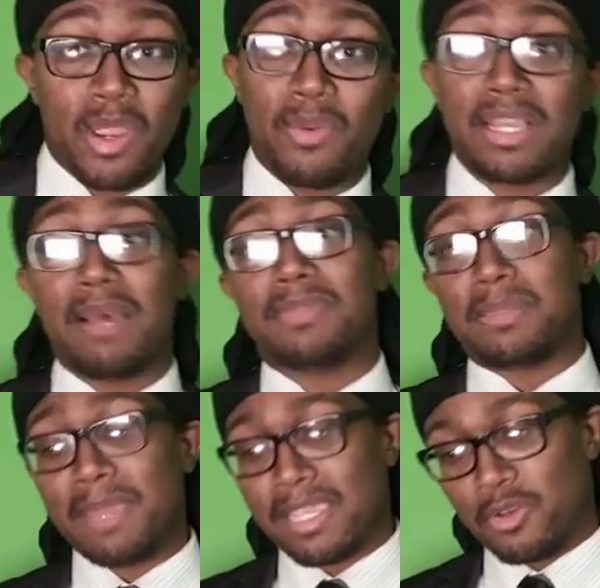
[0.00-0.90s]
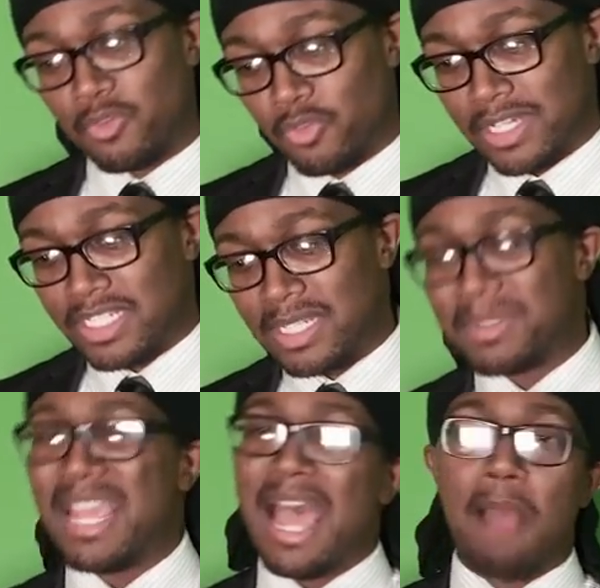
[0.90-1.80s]
when it comes to making new friendships.
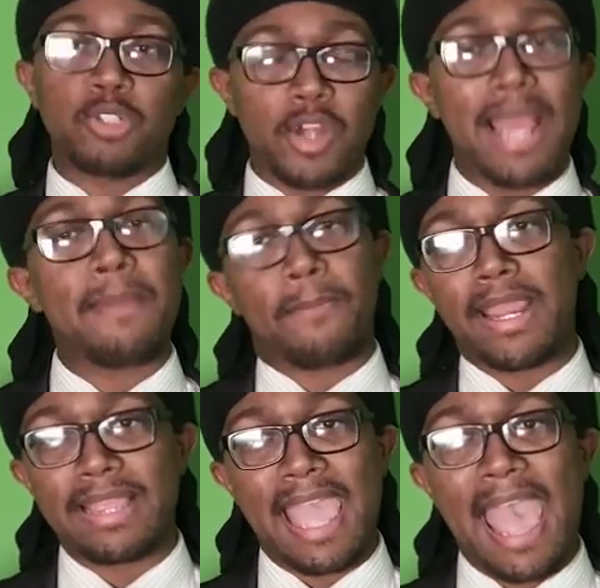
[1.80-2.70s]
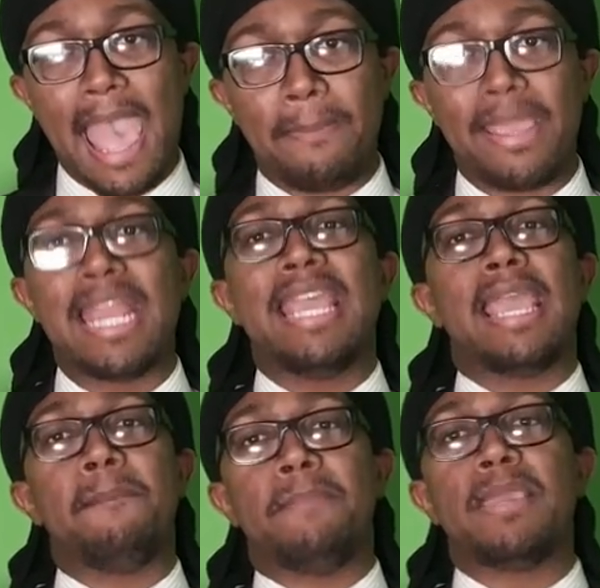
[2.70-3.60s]
I'm trying to break that habit
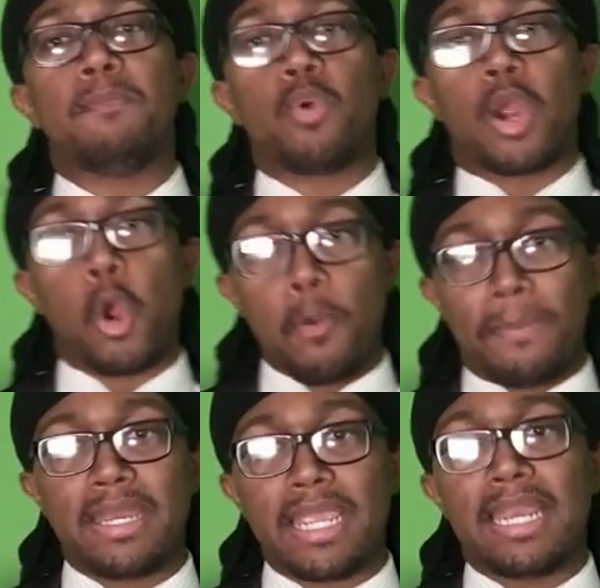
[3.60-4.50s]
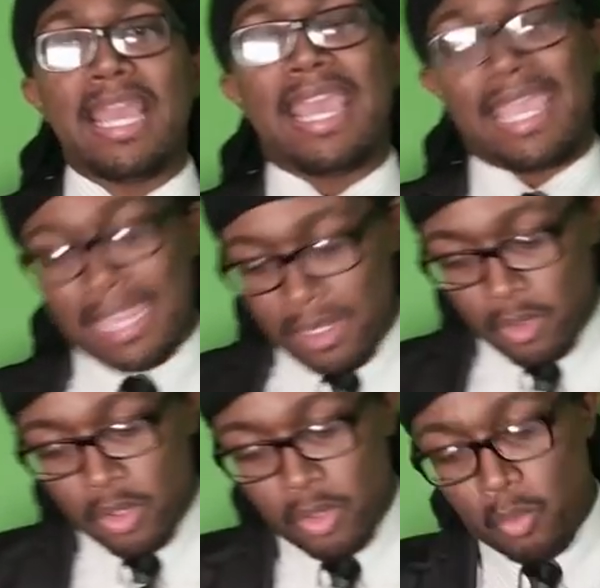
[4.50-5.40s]
and be more opening and
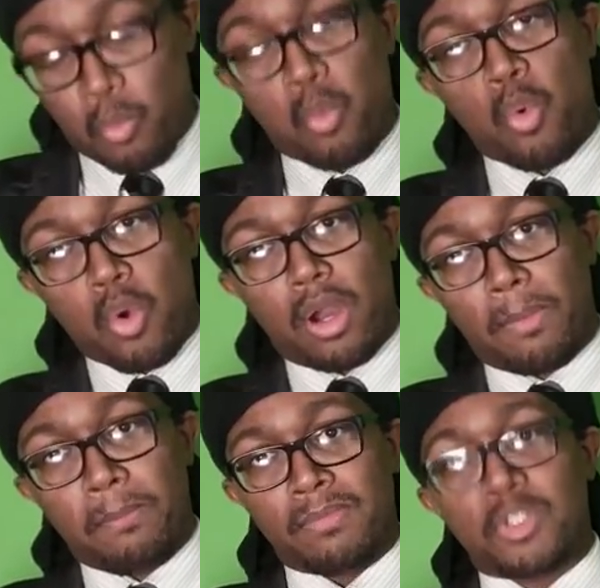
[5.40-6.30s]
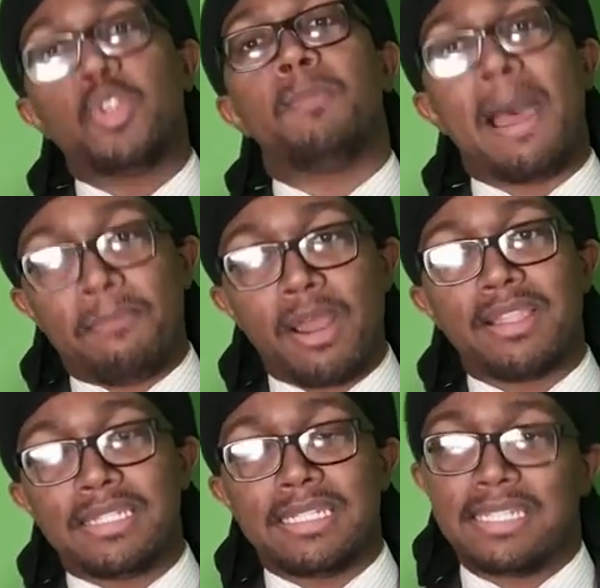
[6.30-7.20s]
warm to my brothers
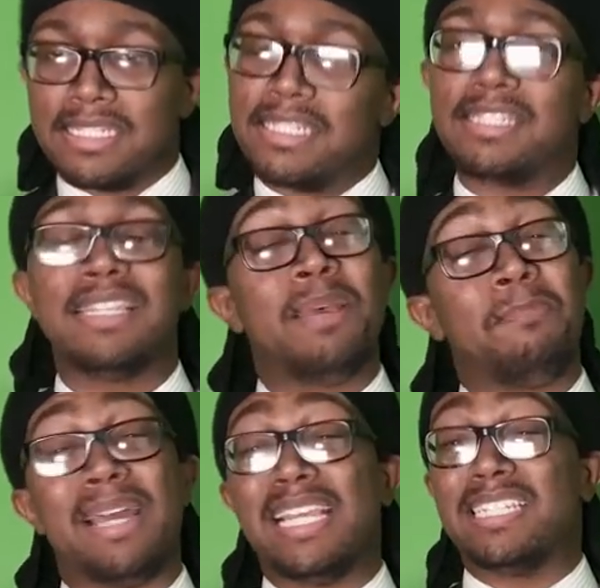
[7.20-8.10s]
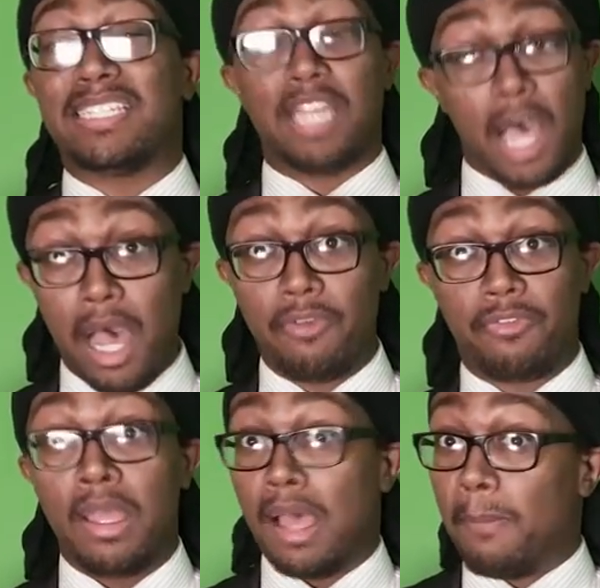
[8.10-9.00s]
and sisters, but it's tough.
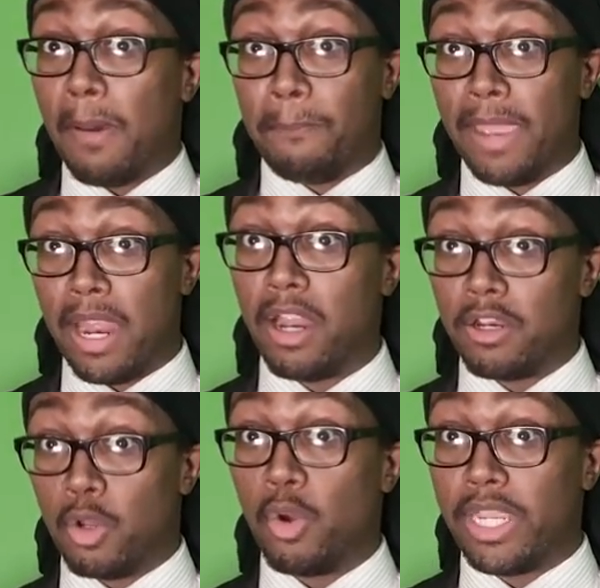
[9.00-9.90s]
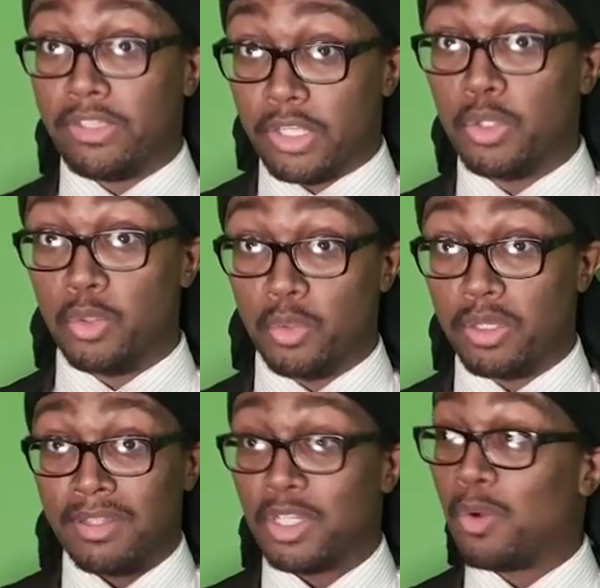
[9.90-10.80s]
I'm a paranoid dude.
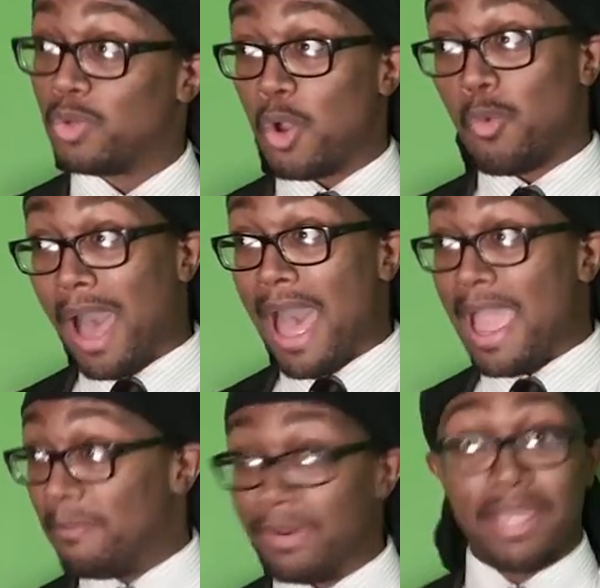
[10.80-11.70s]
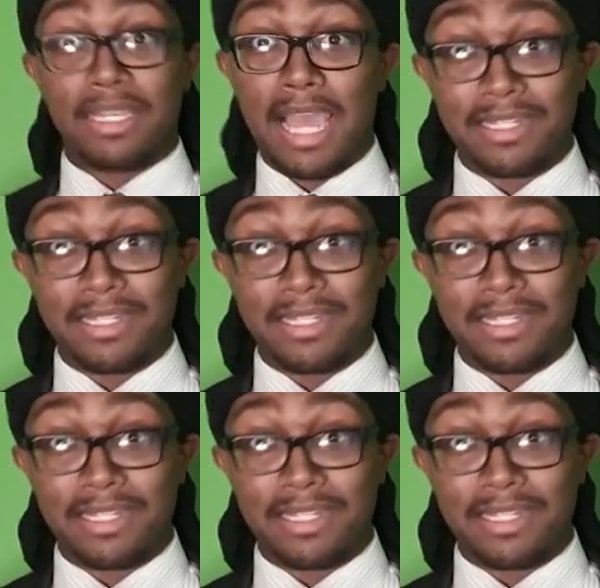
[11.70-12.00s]
Don't know why, but I,